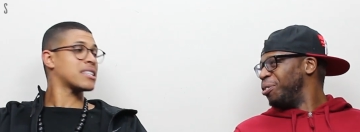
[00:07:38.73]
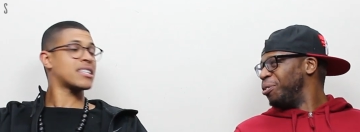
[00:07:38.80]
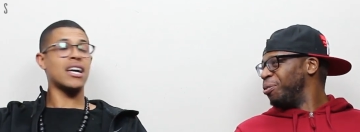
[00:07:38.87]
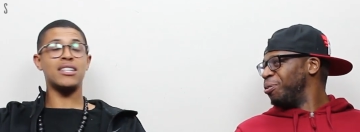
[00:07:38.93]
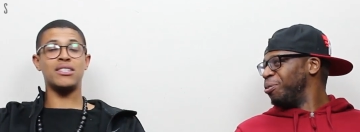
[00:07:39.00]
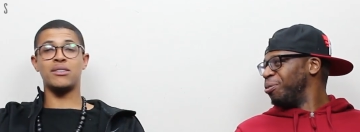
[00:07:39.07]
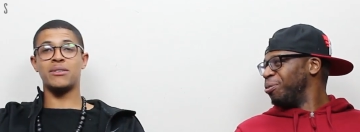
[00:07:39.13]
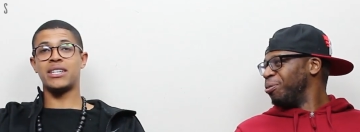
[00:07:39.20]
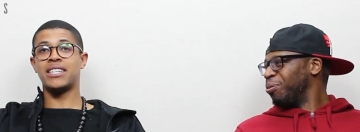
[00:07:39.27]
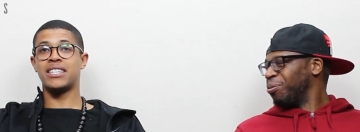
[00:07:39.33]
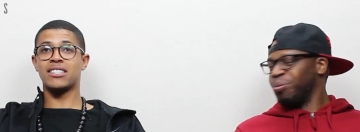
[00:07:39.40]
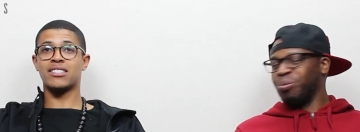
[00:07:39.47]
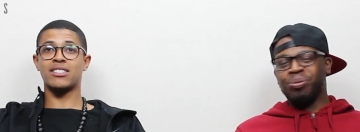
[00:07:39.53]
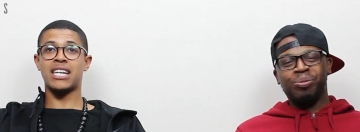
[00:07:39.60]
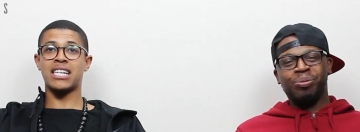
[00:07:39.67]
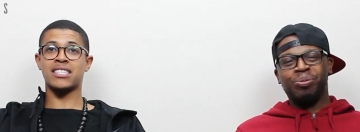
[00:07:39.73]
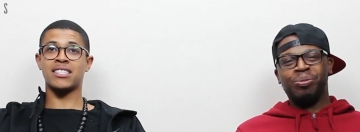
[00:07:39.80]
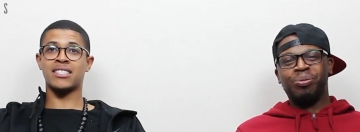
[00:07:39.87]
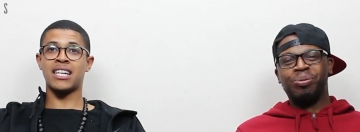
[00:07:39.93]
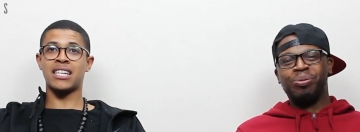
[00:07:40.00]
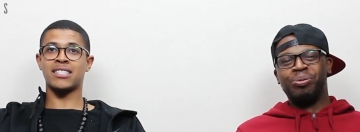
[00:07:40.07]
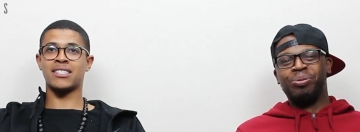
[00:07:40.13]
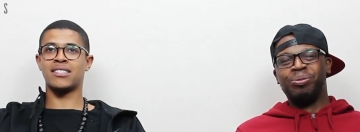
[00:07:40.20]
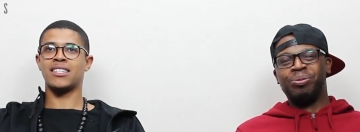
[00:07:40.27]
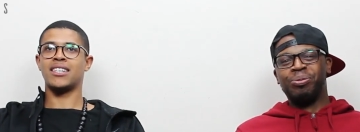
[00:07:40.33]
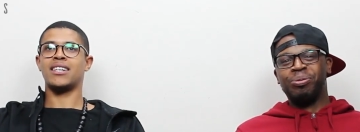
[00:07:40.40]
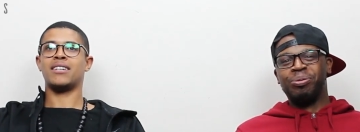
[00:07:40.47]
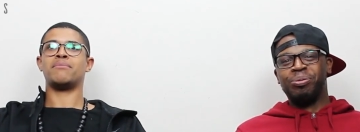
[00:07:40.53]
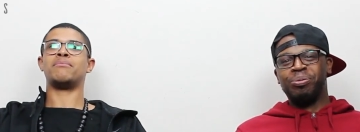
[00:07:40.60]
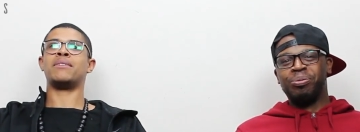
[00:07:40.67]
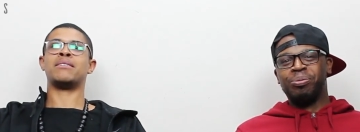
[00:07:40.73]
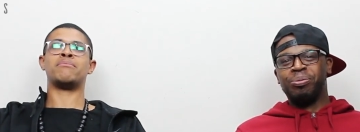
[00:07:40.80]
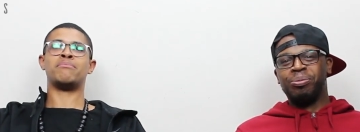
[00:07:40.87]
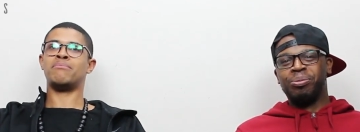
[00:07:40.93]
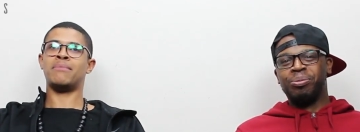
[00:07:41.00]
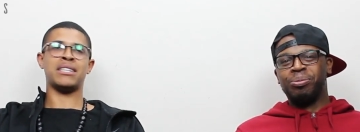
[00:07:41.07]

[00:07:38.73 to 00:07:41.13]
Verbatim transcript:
Speaker 1: man can do it. Mm. So that's that's man,